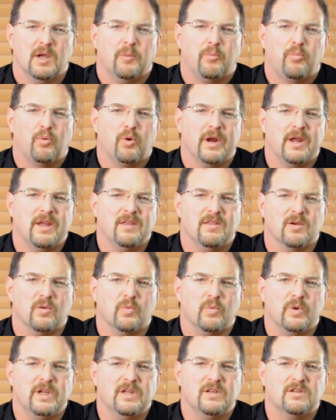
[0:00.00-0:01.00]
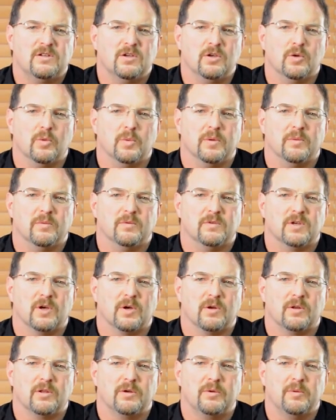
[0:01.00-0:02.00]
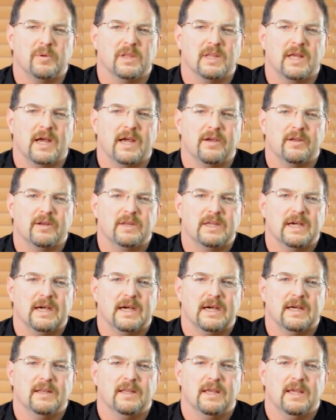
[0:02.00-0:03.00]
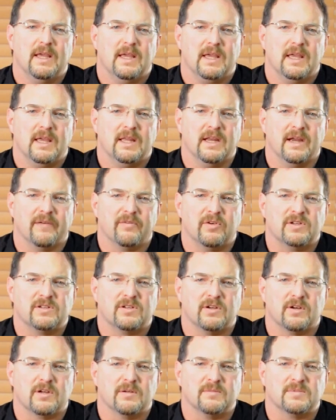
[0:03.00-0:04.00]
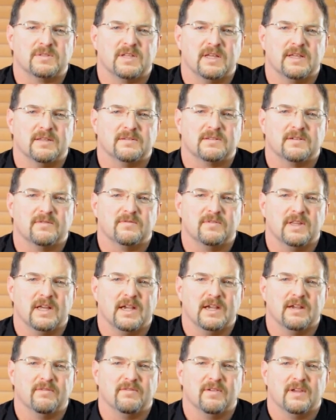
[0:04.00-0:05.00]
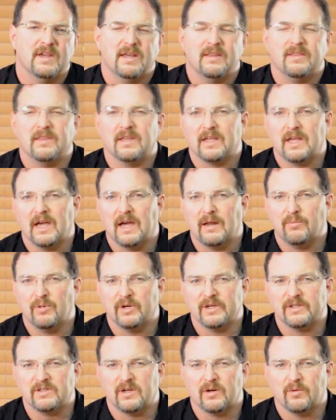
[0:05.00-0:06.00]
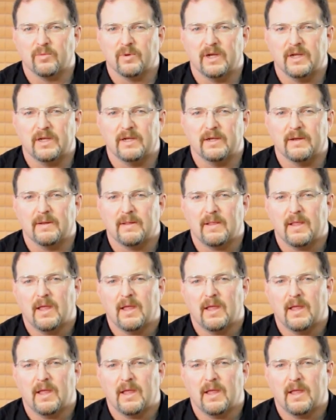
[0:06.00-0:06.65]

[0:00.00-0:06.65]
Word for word: Pray that we too would totally rely on God in every circumstance of life that God brings our way.